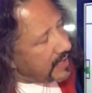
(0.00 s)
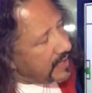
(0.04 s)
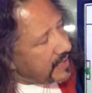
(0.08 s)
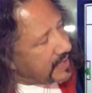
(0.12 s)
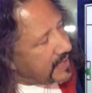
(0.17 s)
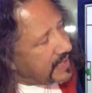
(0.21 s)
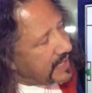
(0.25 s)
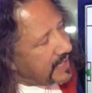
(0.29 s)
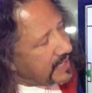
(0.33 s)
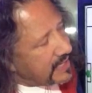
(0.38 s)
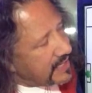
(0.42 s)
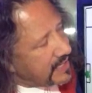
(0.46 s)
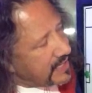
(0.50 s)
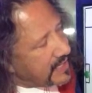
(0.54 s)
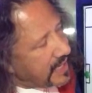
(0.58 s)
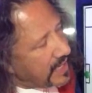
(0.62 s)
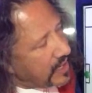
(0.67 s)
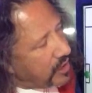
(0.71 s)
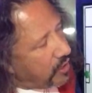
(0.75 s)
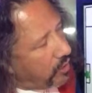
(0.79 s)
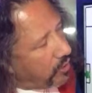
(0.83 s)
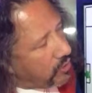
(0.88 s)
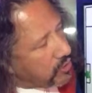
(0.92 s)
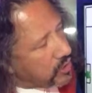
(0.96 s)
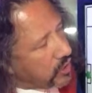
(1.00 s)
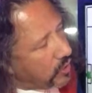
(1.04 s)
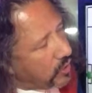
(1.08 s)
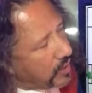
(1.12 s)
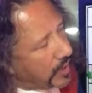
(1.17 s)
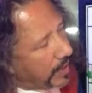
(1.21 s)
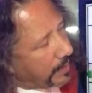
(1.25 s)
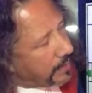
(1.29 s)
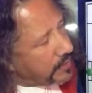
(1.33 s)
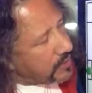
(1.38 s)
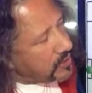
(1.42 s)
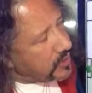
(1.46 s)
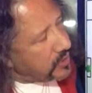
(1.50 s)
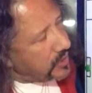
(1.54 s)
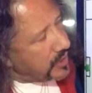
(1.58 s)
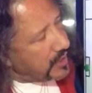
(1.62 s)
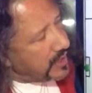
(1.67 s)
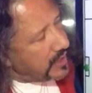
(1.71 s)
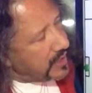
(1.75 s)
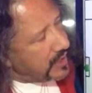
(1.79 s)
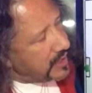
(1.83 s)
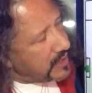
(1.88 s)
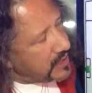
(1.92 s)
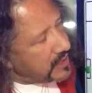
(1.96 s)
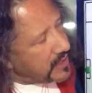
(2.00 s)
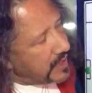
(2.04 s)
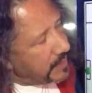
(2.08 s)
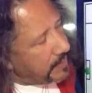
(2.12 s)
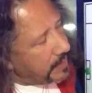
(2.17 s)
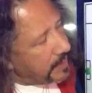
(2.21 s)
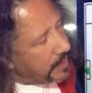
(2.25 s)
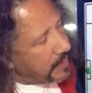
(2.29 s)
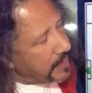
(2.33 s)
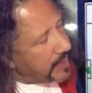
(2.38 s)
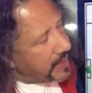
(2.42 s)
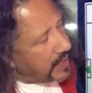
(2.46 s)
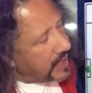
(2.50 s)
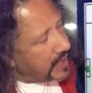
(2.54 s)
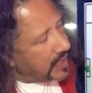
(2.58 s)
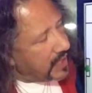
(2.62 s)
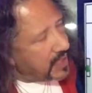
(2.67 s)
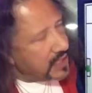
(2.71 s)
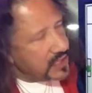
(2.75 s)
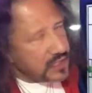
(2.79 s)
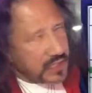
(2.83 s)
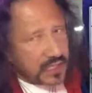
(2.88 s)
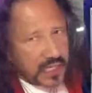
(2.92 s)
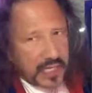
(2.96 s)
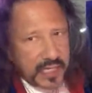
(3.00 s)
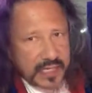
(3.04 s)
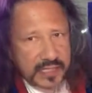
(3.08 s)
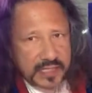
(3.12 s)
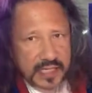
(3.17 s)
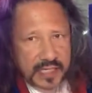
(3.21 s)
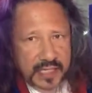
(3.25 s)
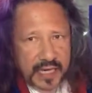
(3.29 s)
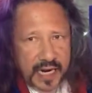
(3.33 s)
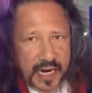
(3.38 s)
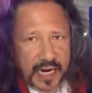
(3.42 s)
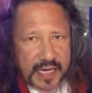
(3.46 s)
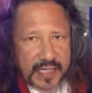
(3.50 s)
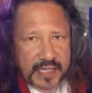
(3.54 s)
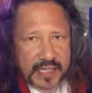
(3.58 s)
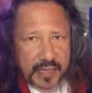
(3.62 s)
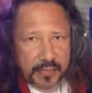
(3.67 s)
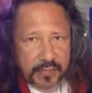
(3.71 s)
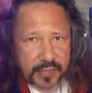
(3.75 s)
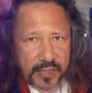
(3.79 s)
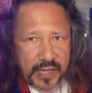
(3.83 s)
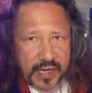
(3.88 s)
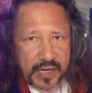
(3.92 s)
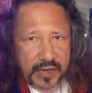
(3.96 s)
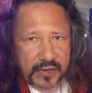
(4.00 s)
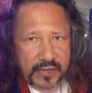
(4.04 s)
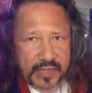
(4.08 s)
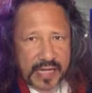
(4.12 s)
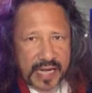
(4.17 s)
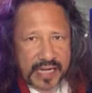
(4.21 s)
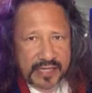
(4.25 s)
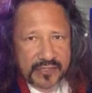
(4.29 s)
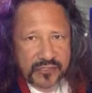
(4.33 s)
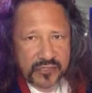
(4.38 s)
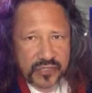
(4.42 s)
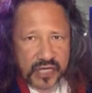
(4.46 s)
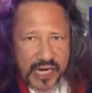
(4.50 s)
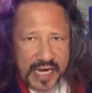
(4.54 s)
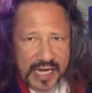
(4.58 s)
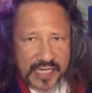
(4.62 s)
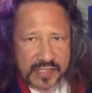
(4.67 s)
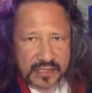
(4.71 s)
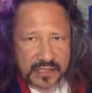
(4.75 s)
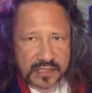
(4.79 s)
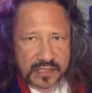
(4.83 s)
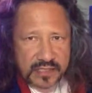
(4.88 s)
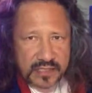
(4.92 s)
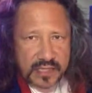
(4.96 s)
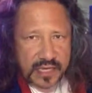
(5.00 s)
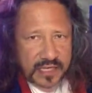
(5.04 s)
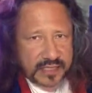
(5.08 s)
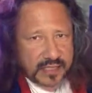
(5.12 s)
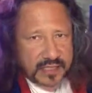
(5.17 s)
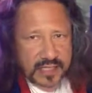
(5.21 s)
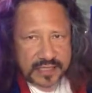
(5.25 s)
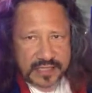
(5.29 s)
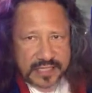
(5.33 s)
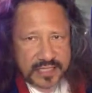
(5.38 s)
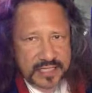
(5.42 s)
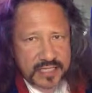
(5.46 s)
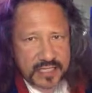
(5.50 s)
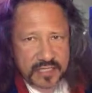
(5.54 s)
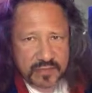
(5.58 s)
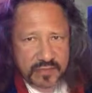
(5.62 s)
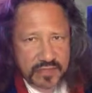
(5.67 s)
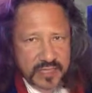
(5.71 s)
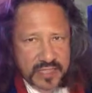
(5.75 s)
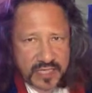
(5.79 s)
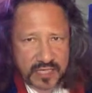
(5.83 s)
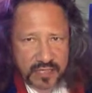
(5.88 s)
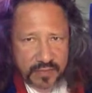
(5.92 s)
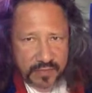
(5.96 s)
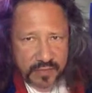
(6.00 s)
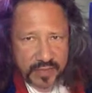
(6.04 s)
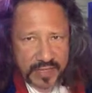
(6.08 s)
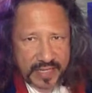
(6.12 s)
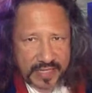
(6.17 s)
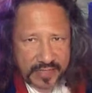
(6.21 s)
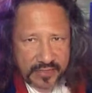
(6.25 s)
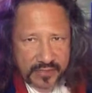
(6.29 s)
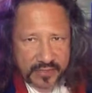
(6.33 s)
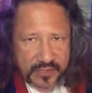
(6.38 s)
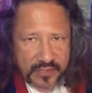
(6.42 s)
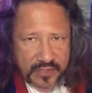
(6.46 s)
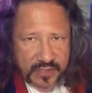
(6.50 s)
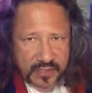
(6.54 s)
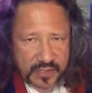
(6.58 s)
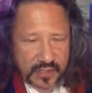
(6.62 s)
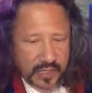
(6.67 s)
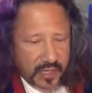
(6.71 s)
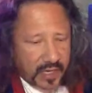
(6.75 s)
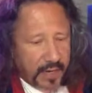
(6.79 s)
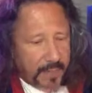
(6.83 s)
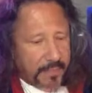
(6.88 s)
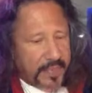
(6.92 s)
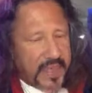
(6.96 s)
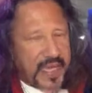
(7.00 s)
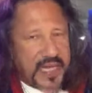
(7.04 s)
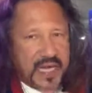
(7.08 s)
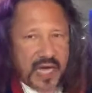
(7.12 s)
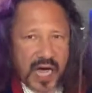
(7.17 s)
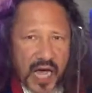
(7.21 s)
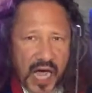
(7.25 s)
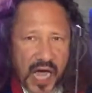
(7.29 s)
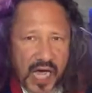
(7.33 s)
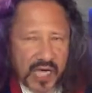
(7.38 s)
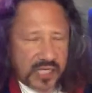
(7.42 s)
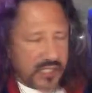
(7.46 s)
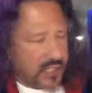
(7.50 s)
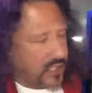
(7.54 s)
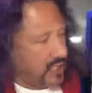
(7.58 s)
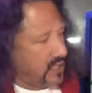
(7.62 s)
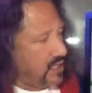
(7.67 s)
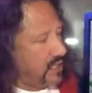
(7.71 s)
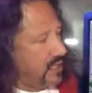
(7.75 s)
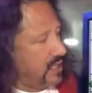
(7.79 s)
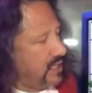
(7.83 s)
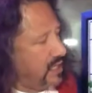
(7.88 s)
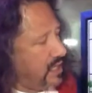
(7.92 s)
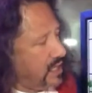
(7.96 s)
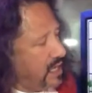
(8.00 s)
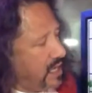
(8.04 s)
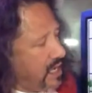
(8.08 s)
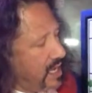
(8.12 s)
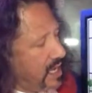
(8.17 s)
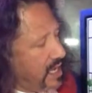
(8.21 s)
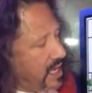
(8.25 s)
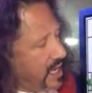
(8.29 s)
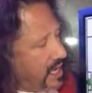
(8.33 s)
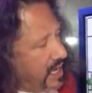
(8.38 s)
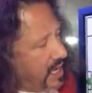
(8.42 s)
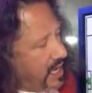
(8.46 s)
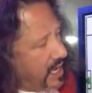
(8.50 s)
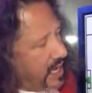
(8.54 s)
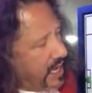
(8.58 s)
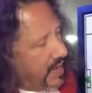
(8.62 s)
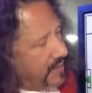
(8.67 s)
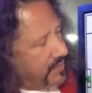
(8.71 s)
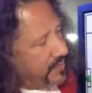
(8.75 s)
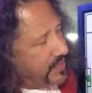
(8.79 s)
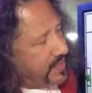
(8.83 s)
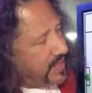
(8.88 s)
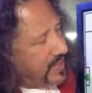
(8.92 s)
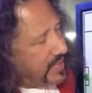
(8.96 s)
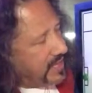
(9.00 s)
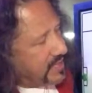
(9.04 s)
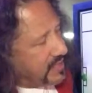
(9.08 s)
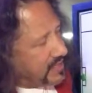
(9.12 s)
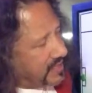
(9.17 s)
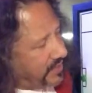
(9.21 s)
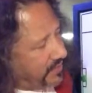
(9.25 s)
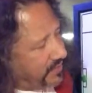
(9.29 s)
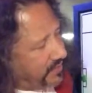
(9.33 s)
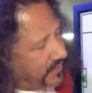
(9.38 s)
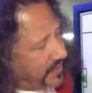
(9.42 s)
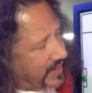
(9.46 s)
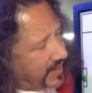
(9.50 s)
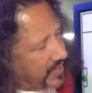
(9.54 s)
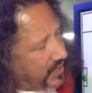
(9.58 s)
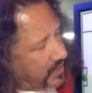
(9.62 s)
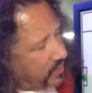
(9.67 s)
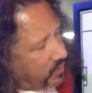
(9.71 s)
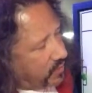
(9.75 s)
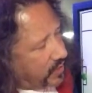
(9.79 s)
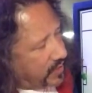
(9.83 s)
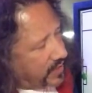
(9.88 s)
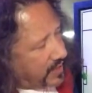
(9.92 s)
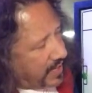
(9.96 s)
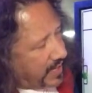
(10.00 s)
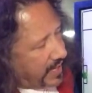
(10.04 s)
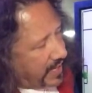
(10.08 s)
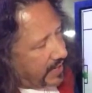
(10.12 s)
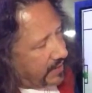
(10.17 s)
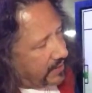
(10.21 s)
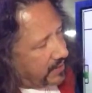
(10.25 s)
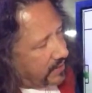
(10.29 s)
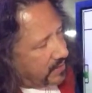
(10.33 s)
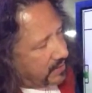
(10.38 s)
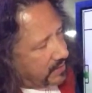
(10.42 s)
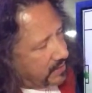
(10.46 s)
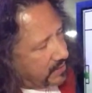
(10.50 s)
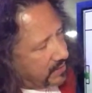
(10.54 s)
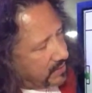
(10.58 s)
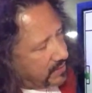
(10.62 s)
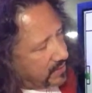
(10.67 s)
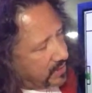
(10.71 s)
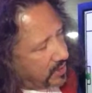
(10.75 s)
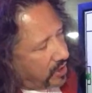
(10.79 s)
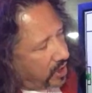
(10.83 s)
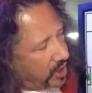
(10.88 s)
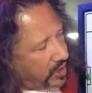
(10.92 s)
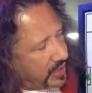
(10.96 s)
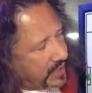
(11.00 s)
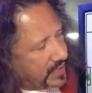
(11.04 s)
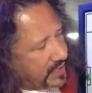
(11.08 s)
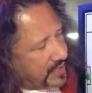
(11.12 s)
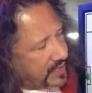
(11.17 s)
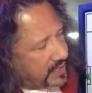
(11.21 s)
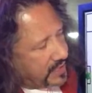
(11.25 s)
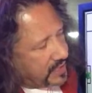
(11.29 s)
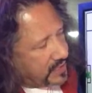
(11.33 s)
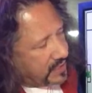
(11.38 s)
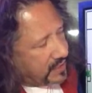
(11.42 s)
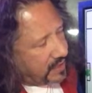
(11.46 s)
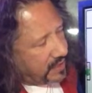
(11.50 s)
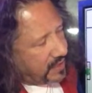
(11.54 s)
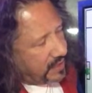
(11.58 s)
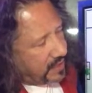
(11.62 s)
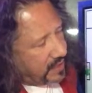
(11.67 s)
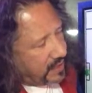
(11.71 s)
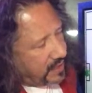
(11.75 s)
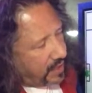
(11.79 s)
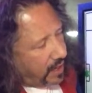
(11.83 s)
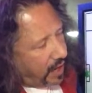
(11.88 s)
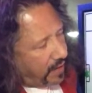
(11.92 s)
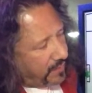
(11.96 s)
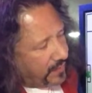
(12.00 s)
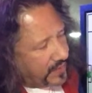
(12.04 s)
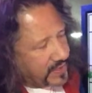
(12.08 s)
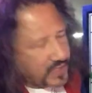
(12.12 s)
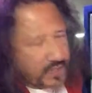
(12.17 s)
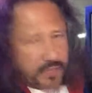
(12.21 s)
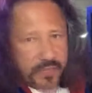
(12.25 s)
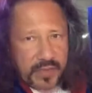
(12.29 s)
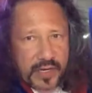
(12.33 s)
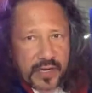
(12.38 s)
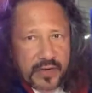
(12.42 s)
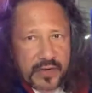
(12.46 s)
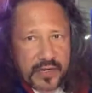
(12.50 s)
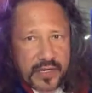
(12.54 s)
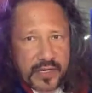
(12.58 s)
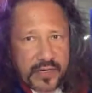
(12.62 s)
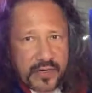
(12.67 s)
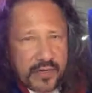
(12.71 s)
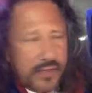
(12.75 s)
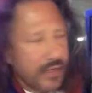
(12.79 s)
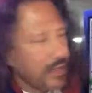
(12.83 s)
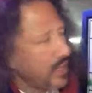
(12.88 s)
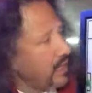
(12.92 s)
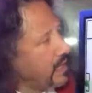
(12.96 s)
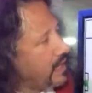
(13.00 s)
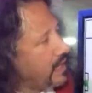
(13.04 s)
This is a goal scoring opportunity simply because he denied the player that chance. It has nothing to do with the other players. Because if this defender were there, guarding this offensive player here,